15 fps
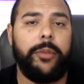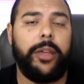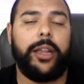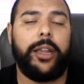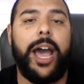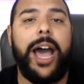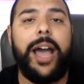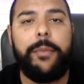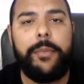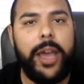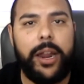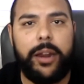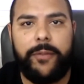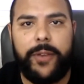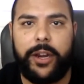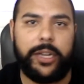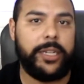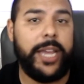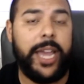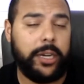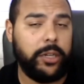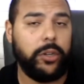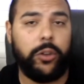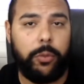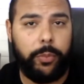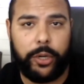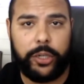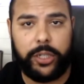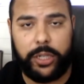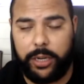Like, I'm not a very technical
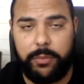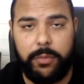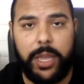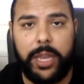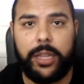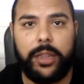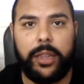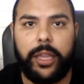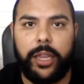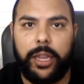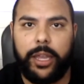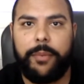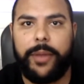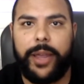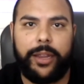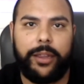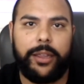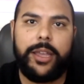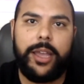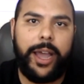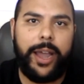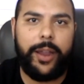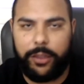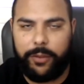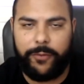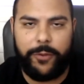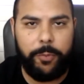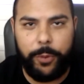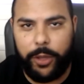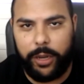person, admittedly. I'm like, if
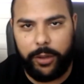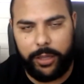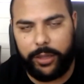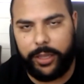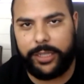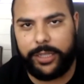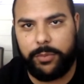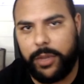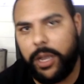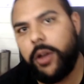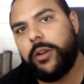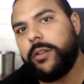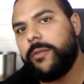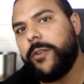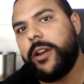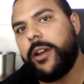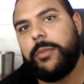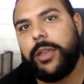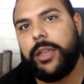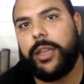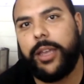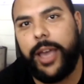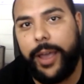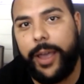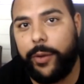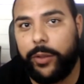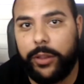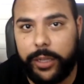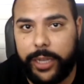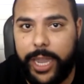you put like some code in front of me, I
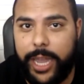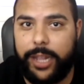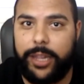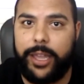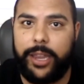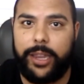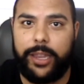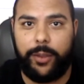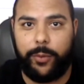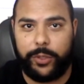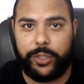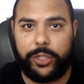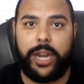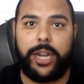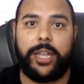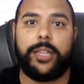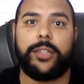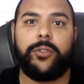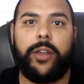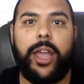would look at it like it was Chinese, right?